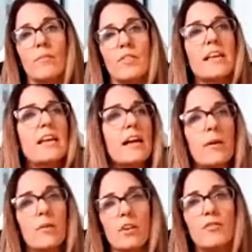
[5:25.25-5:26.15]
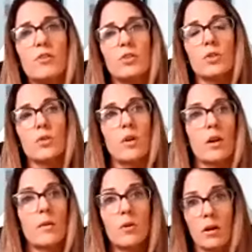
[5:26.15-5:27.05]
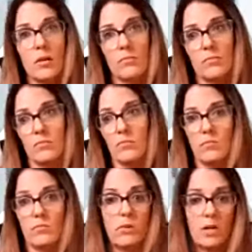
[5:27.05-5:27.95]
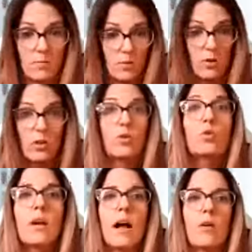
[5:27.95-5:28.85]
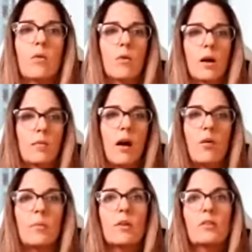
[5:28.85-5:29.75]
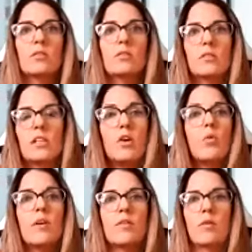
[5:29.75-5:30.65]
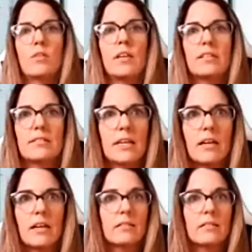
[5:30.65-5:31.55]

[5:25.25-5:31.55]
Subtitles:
thinking about the future, what I'm gonna do now, how I'm gonna deal with all these things,